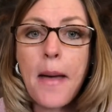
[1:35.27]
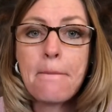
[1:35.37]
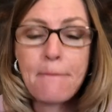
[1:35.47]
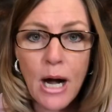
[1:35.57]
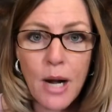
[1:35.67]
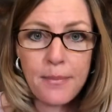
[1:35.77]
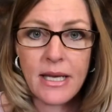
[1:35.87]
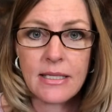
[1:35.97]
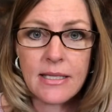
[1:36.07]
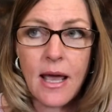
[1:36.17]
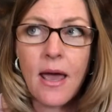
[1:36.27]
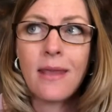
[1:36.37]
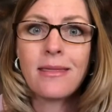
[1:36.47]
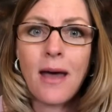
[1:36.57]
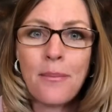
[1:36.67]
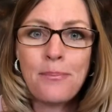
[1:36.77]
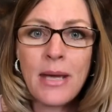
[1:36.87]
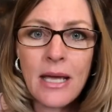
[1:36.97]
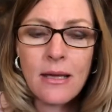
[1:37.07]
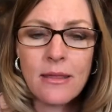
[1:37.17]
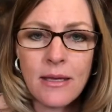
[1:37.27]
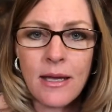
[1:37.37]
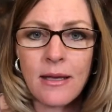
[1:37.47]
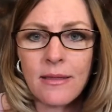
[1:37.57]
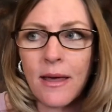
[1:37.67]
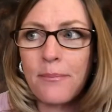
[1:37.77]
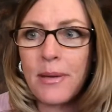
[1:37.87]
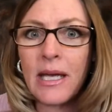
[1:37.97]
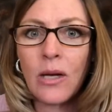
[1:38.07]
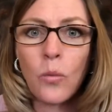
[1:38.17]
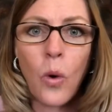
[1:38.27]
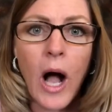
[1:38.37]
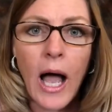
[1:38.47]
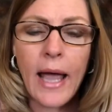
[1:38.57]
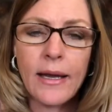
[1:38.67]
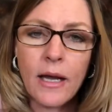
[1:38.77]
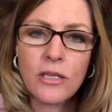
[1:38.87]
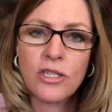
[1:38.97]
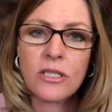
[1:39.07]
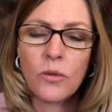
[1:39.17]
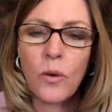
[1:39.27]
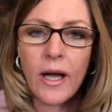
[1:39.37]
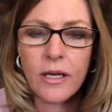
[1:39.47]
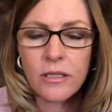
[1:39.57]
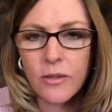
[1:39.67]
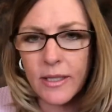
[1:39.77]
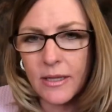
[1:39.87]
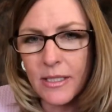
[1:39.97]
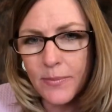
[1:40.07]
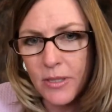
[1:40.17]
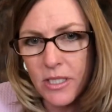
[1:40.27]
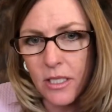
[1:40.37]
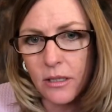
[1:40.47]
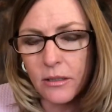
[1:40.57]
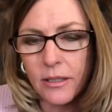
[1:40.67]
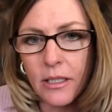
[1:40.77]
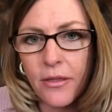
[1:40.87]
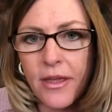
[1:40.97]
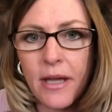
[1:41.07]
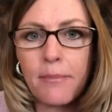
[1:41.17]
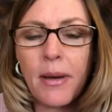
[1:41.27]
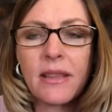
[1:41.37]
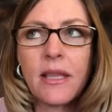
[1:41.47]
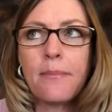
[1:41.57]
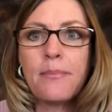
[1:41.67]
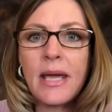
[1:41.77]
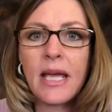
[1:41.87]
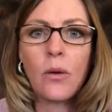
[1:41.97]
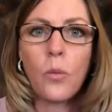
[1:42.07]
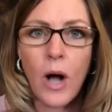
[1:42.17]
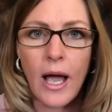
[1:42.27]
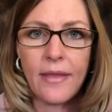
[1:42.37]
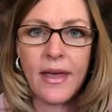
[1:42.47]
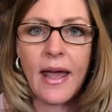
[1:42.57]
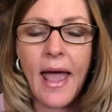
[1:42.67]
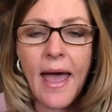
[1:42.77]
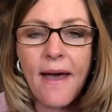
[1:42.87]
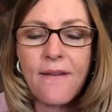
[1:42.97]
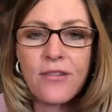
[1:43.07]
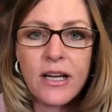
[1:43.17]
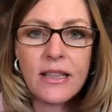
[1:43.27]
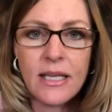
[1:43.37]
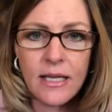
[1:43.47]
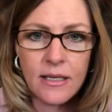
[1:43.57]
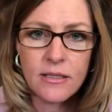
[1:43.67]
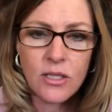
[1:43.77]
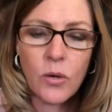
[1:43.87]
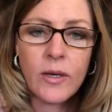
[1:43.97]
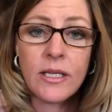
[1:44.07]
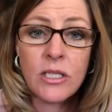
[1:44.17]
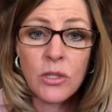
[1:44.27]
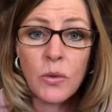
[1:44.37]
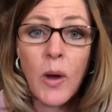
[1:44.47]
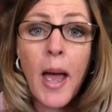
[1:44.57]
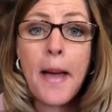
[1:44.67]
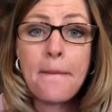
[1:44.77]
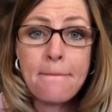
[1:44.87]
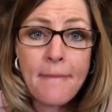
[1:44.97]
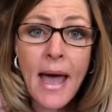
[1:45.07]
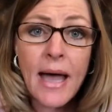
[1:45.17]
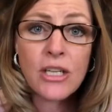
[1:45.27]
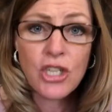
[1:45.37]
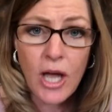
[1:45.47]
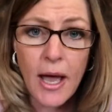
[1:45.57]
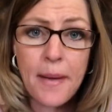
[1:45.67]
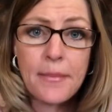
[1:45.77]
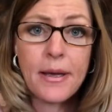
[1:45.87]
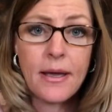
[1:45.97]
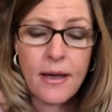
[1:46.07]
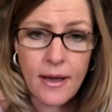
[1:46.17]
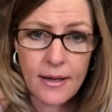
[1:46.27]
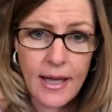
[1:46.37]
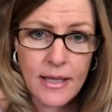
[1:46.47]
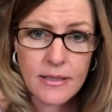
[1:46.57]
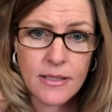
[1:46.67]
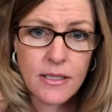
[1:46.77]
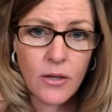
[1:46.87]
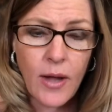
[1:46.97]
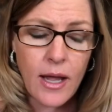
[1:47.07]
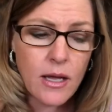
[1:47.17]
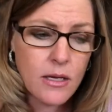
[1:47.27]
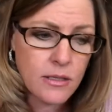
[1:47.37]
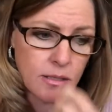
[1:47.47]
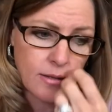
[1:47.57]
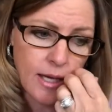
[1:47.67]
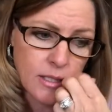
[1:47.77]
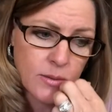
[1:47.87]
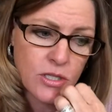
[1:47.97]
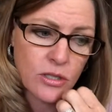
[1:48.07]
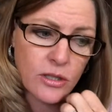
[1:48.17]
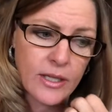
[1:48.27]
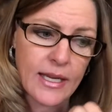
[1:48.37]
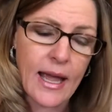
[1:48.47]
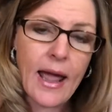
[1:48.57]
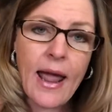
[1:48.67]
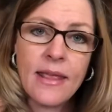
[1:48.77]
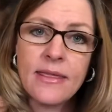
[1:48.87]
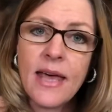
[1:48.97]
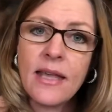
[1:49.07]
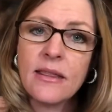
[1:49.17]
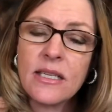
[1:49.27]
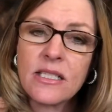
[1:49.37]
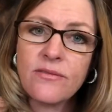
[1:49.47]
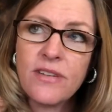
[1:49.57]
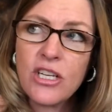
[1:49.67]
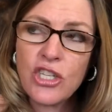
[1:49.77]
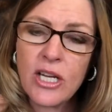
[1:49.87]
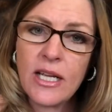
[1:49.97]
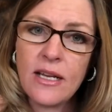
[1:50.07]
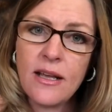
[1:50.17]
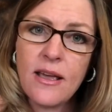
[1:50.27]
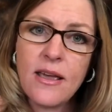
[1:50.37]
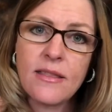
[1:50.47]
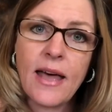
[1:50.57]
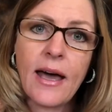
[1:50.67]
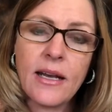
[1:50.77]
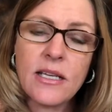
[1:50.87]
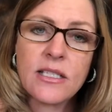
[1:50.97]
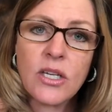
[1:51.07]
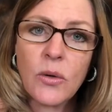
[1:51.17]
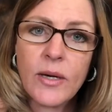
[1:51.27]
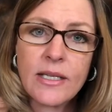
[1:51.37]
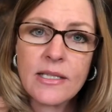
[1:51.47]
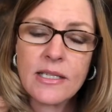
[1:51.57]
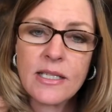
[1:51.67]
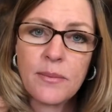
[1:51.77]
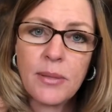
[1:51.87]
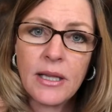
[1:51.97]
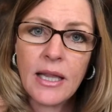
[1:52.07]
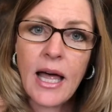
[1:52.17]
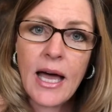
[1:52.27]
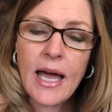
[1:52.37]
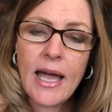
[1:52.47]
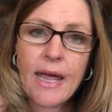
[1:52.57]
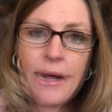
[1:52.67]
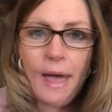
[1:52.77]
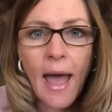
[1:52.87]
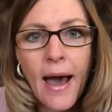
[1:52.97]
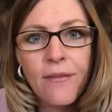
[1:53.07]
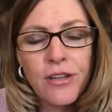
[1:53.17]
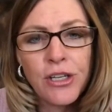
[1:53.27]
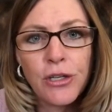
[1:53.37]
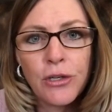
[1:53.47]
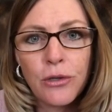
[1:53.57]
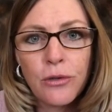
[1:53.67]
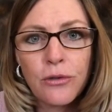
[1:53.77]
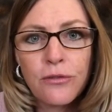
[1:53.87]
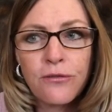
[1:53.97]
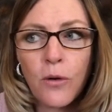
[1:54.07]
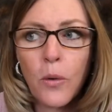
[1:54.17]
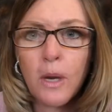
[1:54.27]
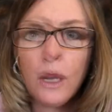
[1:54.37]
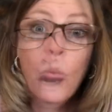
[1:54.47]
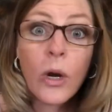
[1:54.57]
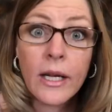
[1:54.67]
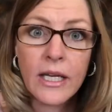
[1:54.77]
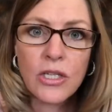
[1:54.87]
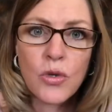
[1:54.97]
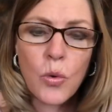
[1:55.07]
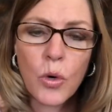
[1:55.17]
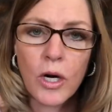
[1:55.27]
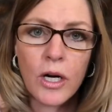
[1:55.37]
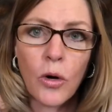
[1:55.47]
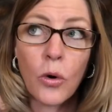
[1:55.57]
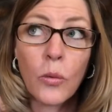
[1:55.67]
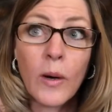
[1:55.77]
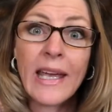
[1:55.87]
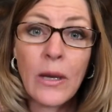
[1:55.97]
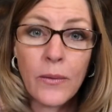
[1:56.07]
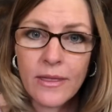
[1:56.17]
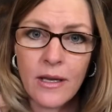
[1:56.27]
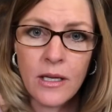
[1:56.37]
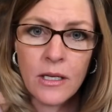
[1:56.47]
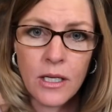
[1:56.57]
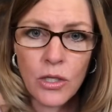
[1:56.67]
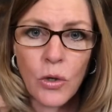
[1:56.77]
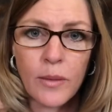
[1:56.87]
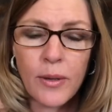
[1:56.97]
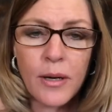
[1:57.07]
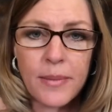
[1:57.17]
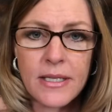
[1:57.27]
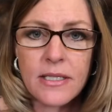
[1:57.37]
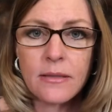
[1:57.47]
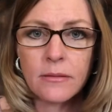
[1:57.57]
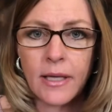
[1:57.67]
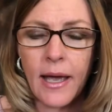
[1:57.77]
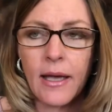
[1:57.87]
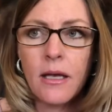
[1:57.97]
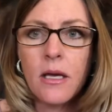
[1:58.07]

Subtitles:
purpose, the big thing, the big why, not just the why you're doing this particular little thing, but the big why that everything is going to match up against. Okay, so that's what you're looking at. And then this vision that is going to supply avenue for working toward or working within your purpose. Okay,